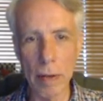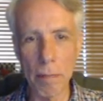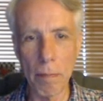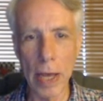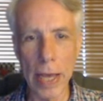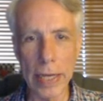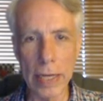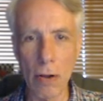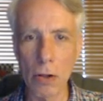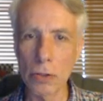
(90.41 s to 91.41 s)
by
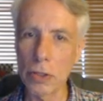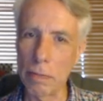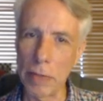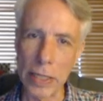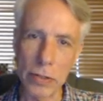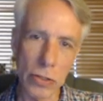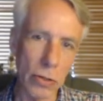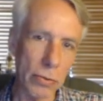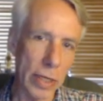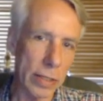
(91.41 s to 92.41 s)
an alternate means
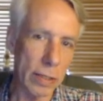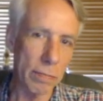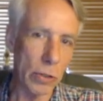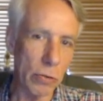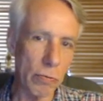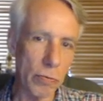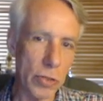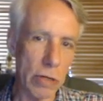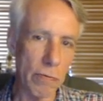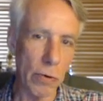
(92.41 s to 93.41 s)
so that the move
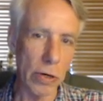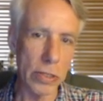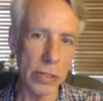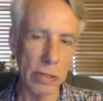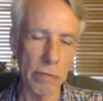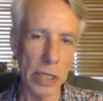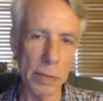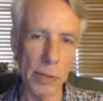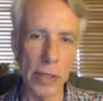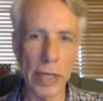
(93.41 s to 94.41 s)
c4 is still available